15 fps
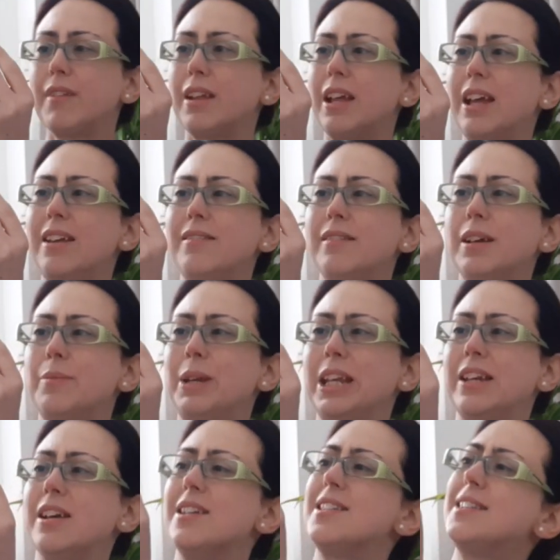And I
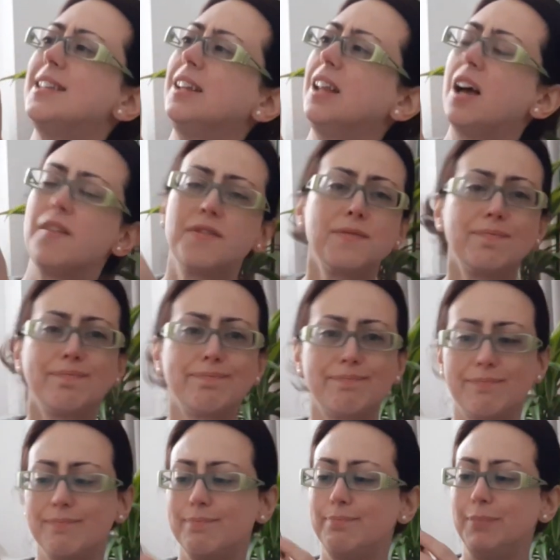mean, I still have
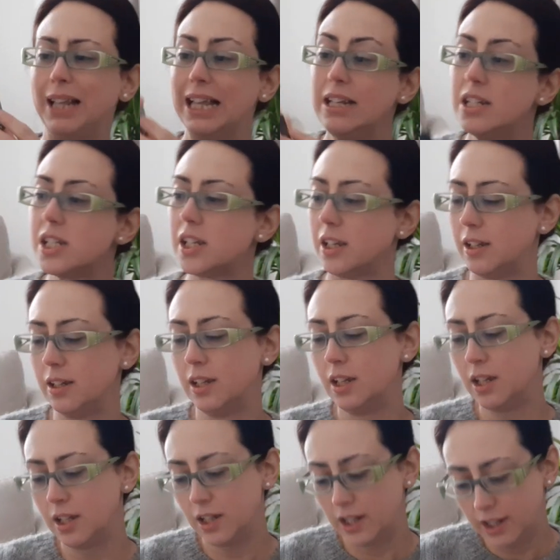plenty.
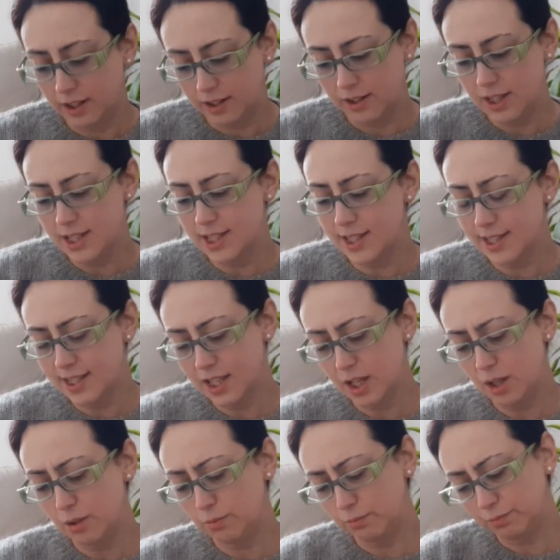It, this is
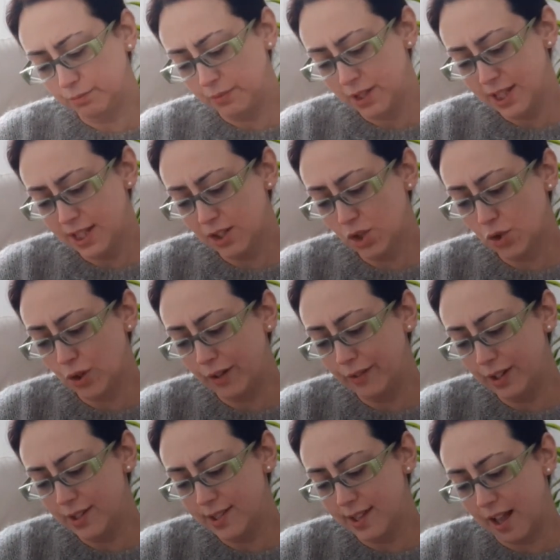a it's a
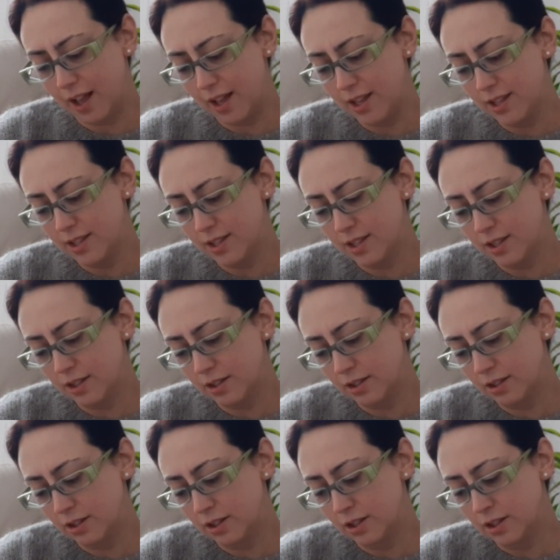travel size.
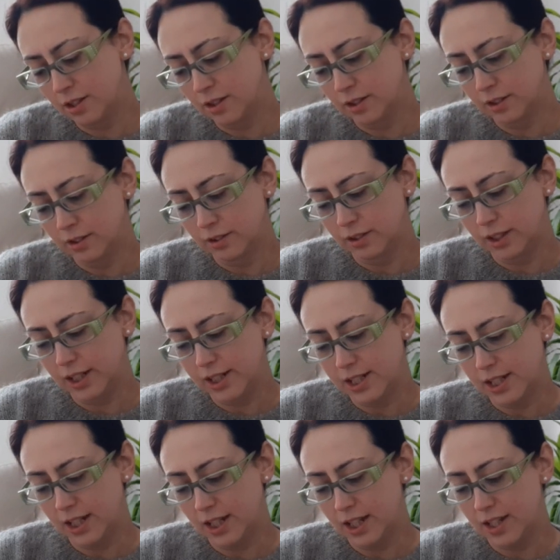It
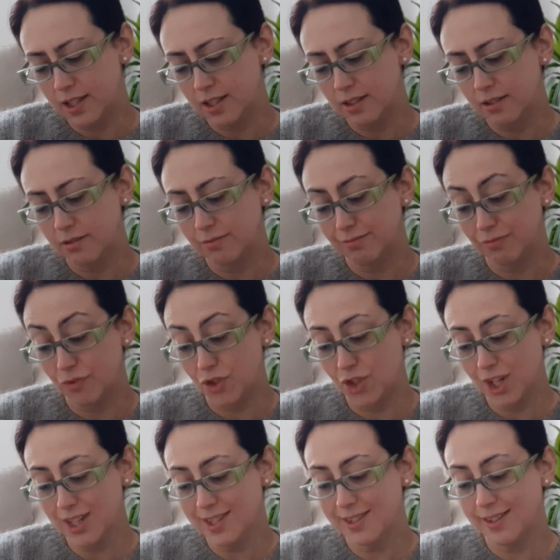is
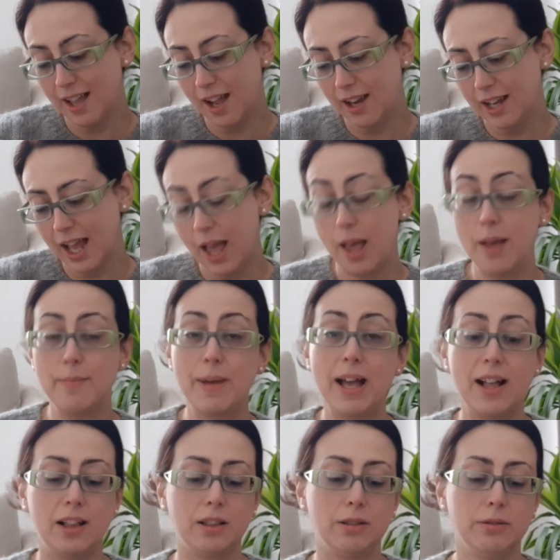just nine
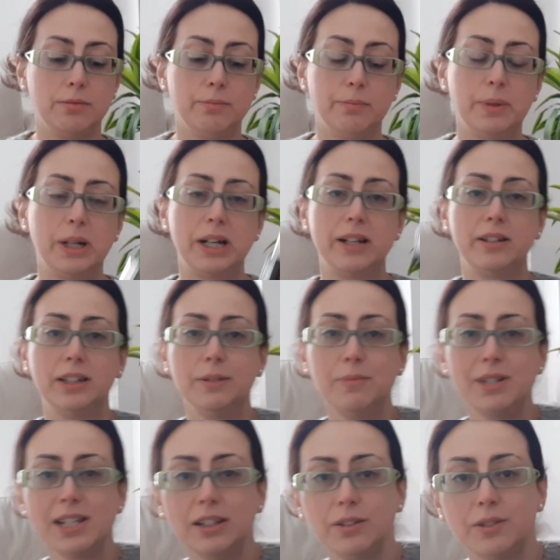milliliters, but let me
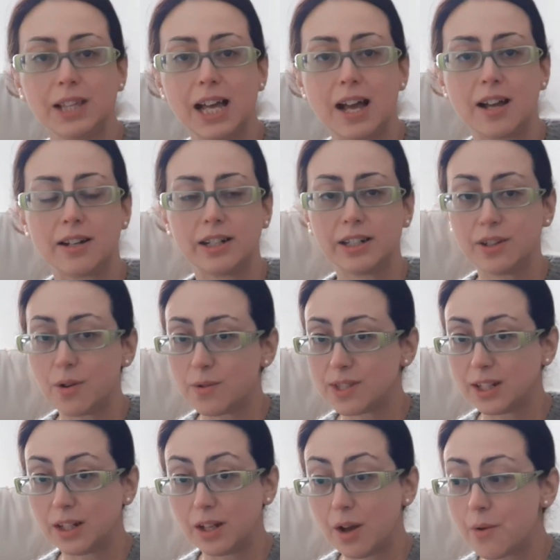tell you that it goes
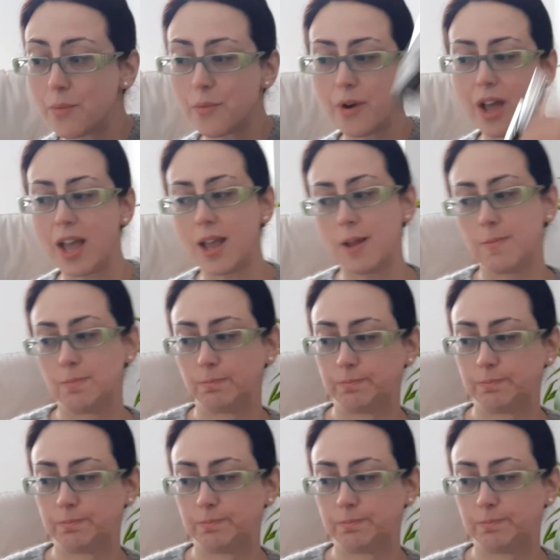a long way.